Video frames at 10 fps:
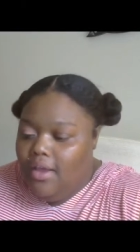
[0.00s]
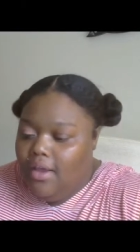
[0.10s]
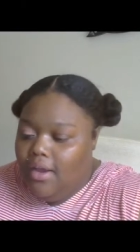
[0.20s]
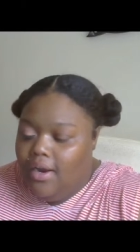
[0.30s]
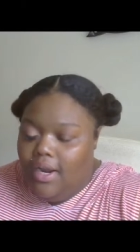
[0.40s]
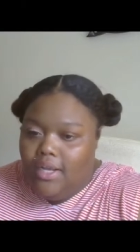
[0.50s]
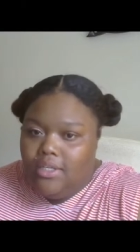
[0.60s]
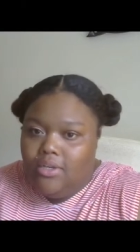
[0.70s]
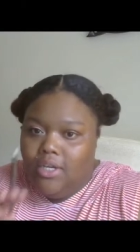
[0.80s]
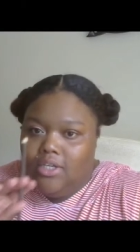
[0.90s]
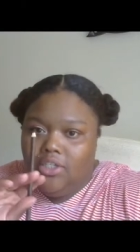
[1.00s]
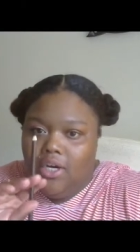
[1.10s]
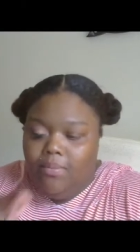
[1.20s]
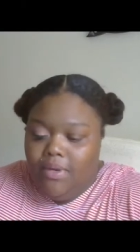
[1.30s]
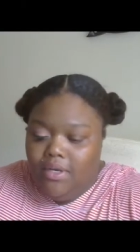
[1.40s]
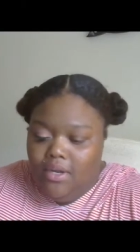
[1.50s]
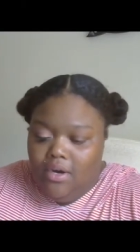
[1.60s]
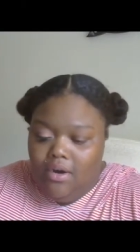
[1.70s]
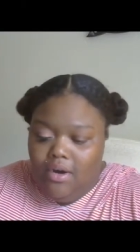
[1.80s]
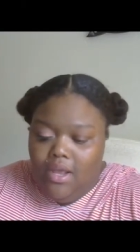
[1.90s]
Alright, so I sharpened
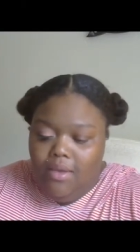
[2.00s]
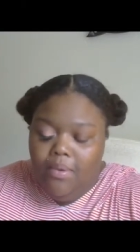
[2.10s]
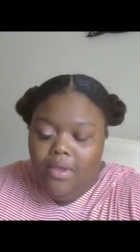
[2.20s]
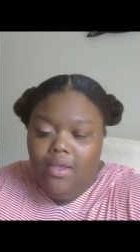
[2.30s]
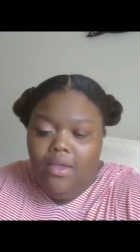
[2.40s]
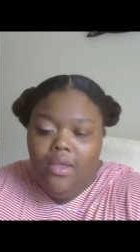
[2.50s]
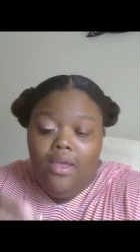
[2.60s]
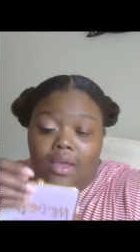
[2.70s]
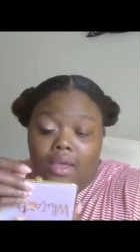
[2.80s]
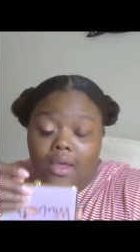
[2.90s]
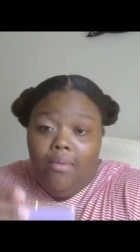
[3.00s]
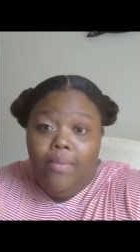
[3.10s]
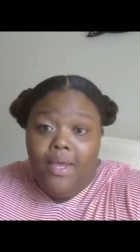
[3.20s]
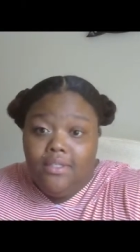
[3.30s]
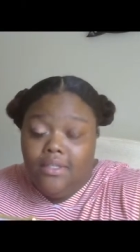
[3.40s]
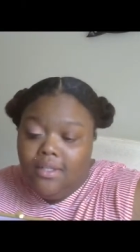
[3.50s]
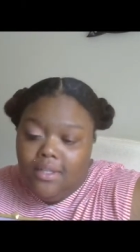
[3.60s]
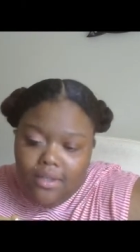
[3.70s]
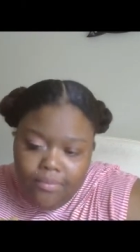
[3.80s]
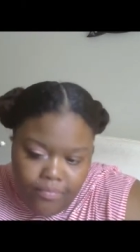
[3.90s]
her up.
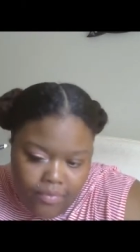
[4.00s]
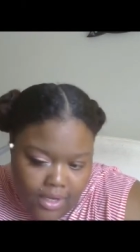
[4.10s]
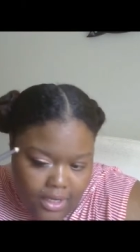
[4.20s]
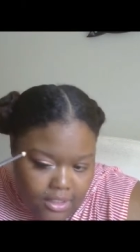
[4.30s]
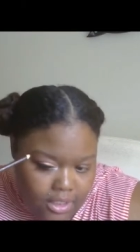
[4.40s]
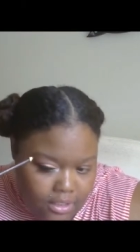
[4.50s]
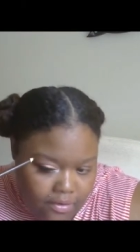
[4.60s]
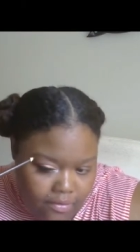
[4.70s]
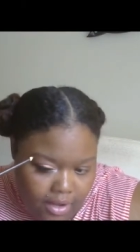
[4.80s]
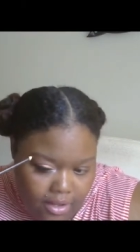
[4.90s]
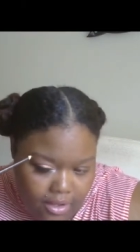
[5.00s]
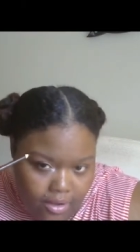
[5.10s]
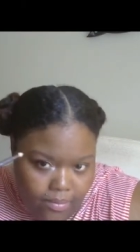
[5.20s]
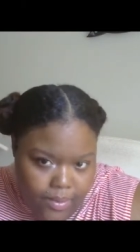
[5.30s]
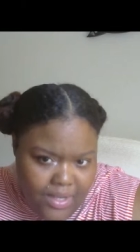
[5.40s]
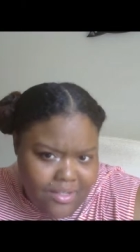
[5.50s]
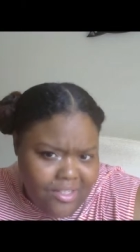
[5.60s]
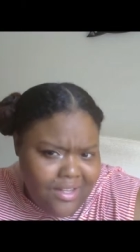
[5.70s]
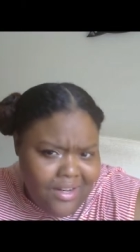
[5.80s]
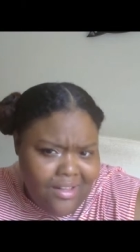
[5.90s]
Basically, I just follow because there's
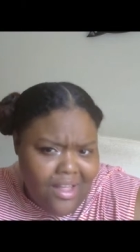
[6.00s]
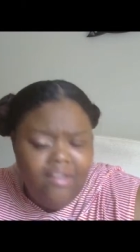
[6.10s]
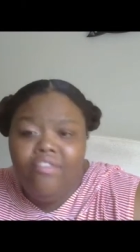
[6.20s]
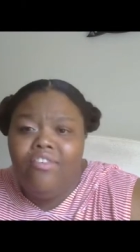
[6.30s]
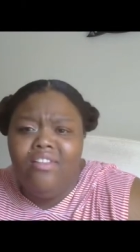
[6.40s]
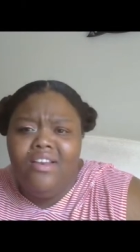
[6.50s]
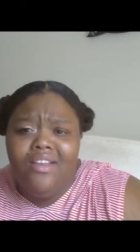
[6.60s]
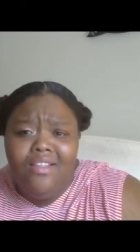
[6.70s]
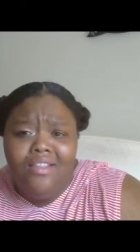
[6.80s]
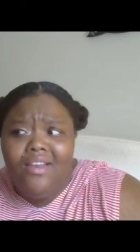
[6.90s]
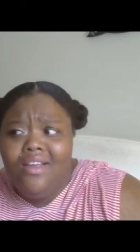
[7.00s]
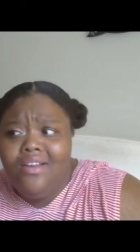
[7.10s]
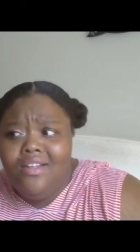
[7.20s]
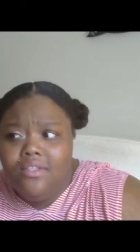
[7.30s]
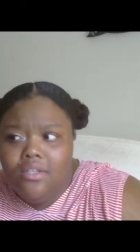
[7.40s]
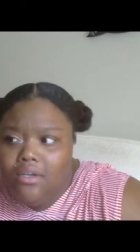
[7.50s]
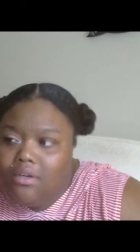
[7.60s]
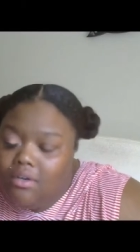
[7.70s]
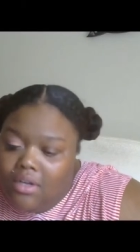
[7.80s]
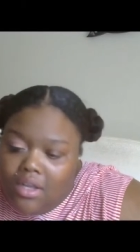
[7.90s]
not a lot of filling in that I need to
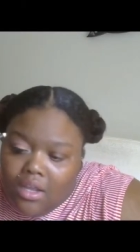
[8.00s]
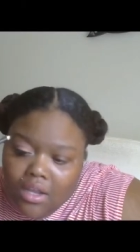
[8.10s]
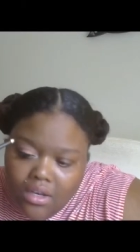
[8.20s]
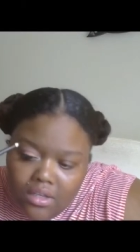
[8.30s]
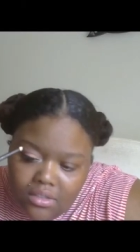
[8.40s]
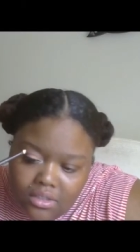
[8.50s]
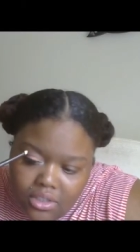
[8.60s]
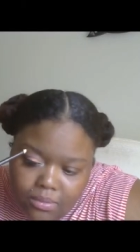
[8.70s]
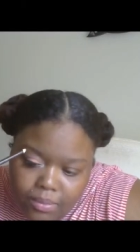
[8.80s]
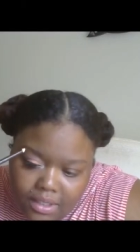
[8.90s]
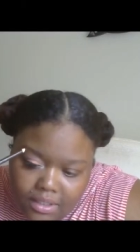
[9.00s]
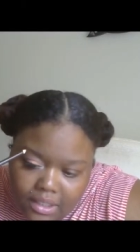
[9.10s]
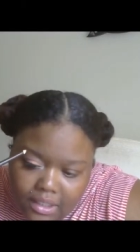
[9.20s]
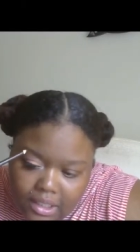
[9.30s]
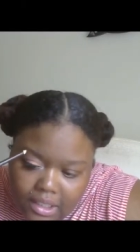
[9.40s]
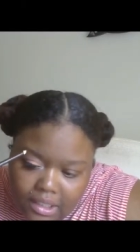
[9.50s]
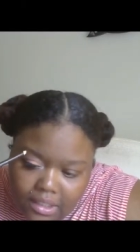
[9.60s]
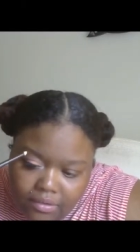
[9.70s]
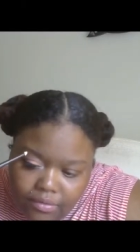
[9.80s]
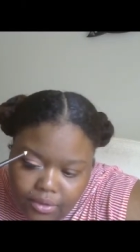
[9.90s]
do. This is just basically
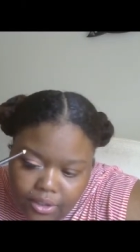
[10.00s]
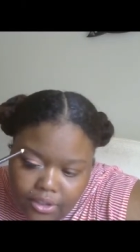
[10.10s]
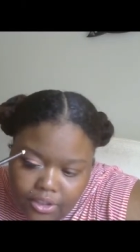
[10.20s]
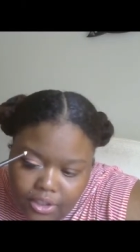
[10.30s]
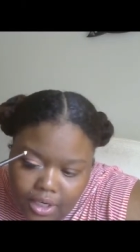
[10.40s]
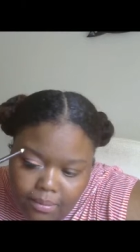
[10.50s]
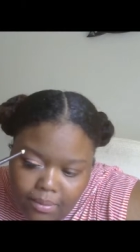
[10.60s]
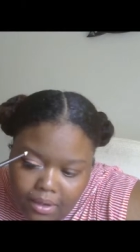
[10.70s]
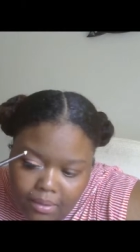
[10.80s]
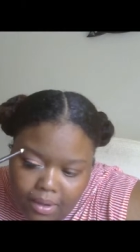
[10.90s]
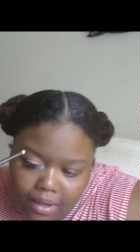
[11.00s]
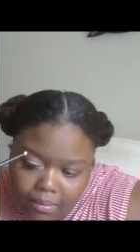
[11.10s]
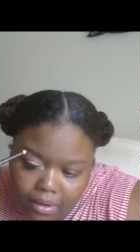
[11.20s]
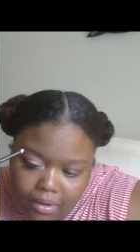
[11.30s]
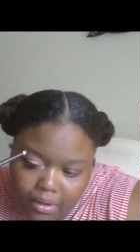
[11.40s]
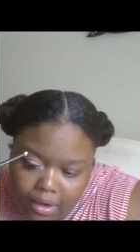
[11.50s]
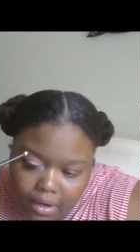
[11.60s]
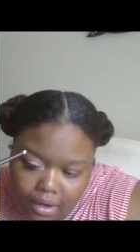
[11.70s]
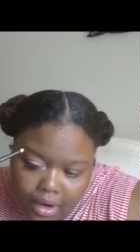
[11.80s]
for shape and to make them look darker.